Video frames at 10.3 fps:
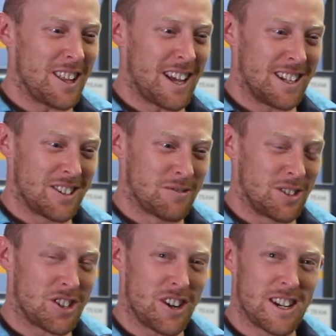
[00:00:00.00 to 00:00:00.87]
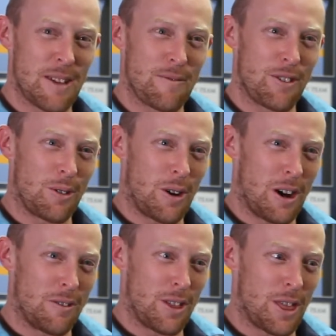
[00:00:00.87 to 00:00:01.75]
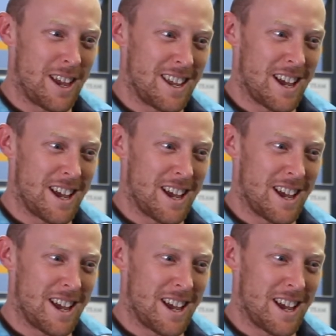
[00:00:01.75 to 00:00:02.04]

I was treating him for a while with a